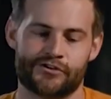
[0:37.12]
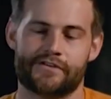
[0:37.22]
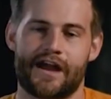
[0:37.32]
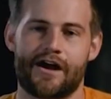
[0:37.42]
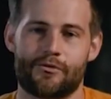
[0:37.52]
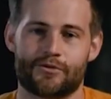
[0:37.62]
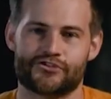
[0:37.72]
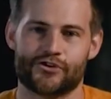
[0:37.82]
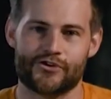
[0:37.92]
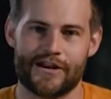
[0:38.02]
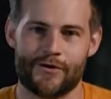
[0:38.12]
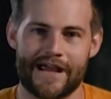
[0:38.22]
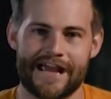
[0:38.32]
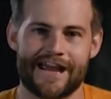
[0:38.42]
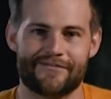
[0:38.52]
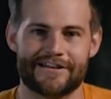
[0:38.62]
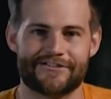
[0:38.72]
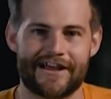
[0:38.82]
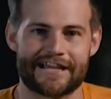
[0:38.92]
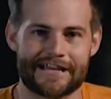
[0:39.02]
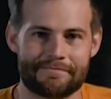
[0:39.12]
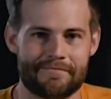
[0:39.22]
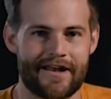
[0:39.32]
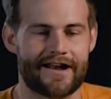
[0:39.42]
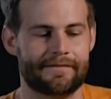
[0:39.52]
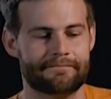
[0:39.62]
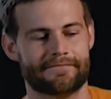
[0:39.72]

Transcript: So now I will show you the way of the tracking, mi brada.